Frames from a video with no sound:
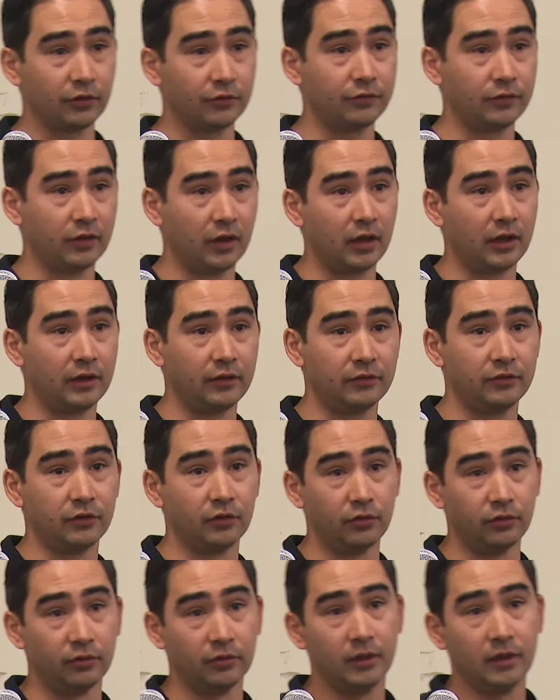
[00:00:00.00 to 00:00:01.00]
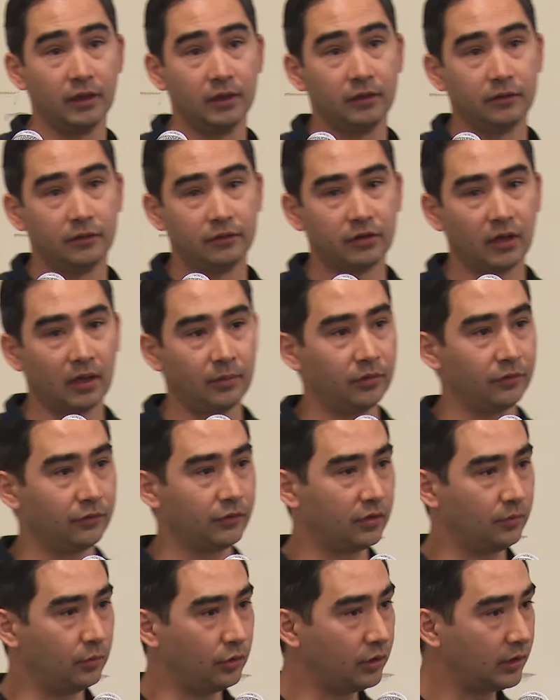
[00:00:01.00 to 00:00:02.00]
offline, so the types of
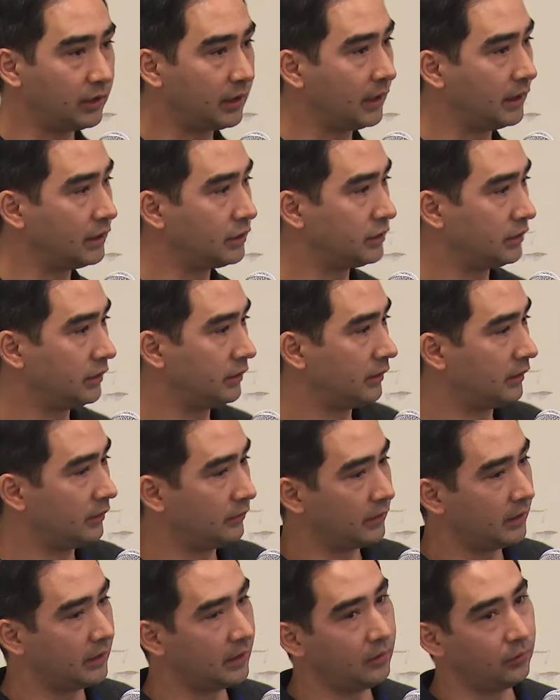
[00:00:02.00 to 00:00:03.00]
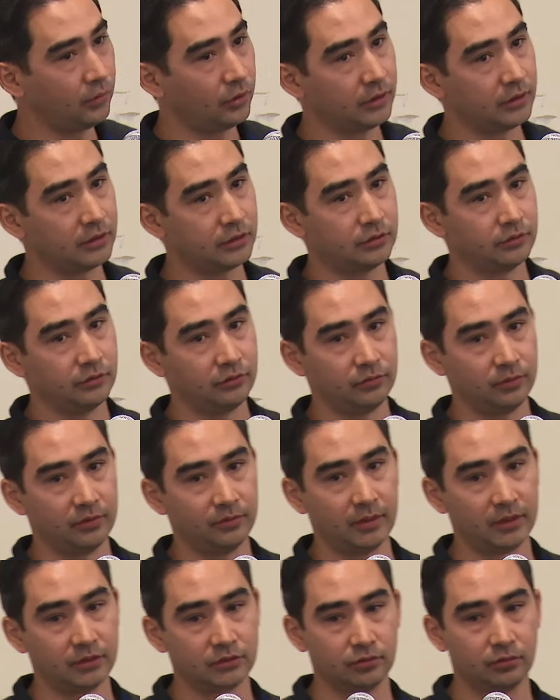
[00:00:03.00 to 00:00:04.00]
communication and network issues we've
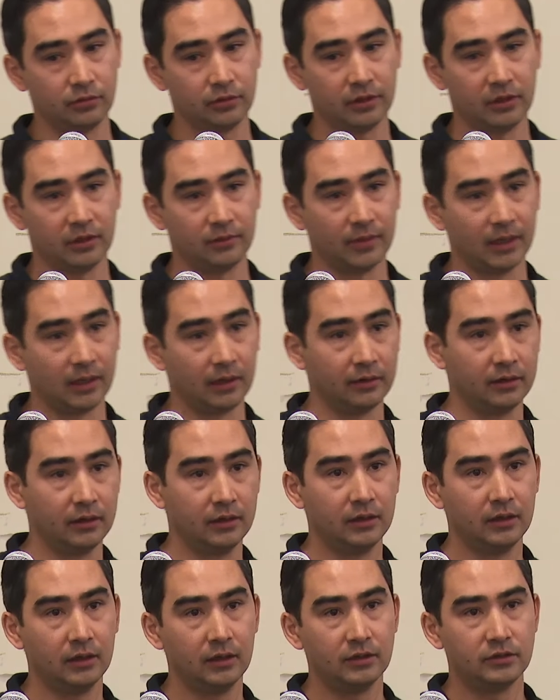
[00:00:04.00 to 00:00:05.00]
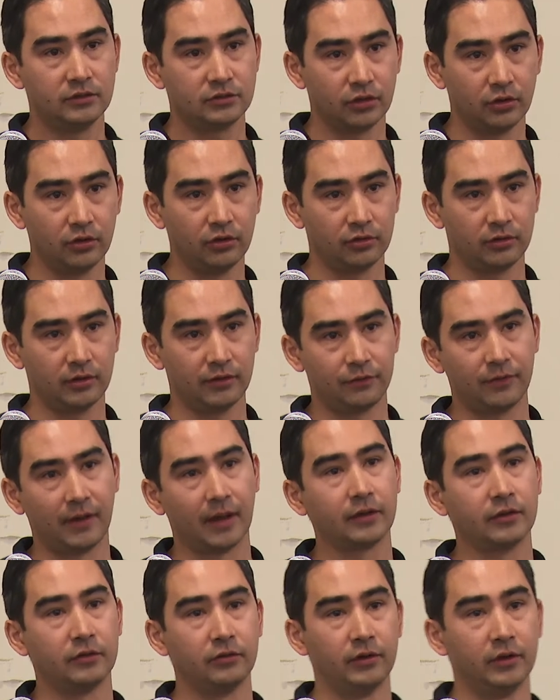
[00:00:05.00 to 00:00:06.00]
been talking about don't
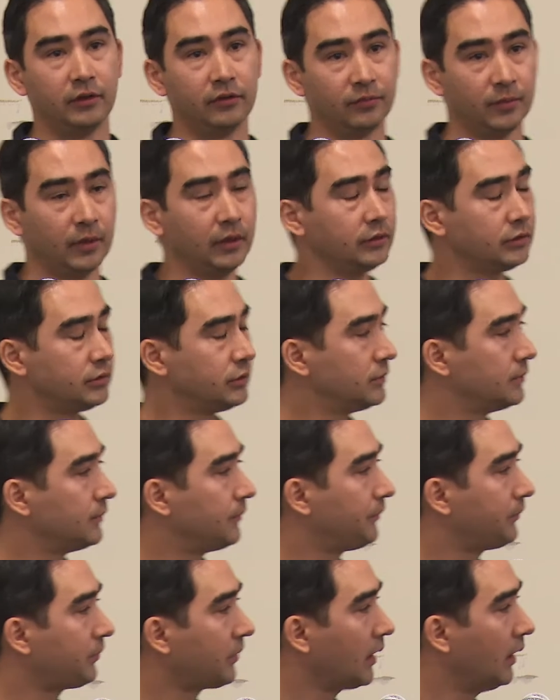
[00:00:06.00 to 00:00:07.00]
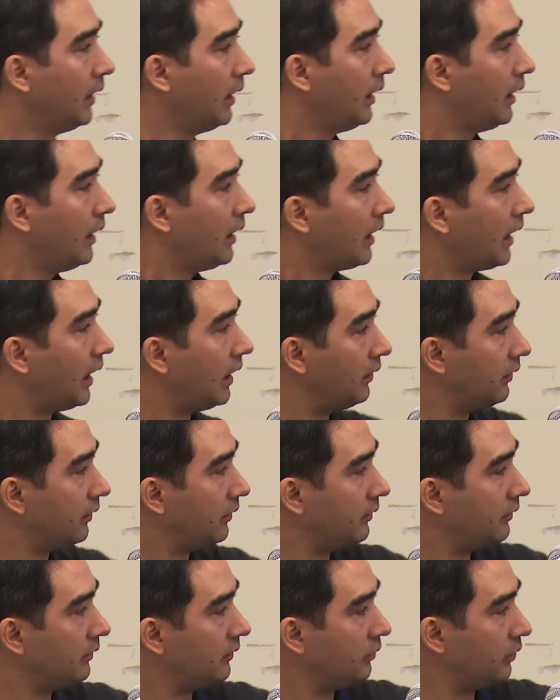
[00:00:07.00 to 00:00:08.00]
factor in as much.
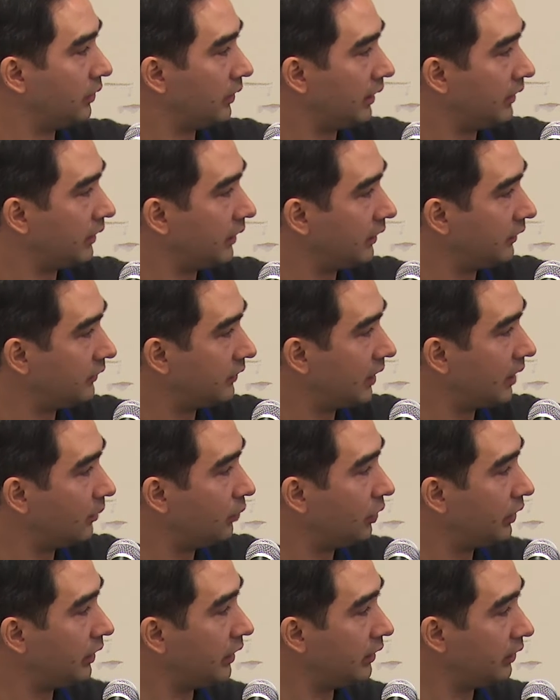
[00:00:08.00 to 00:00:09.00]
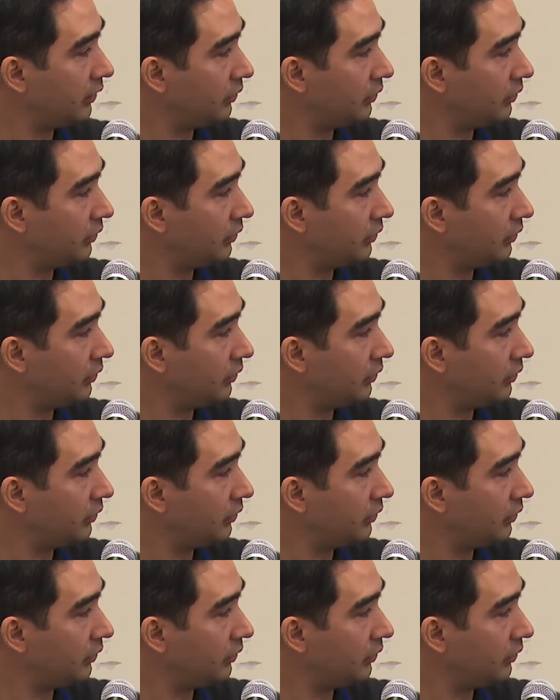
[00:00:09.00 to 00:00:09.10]
And an example here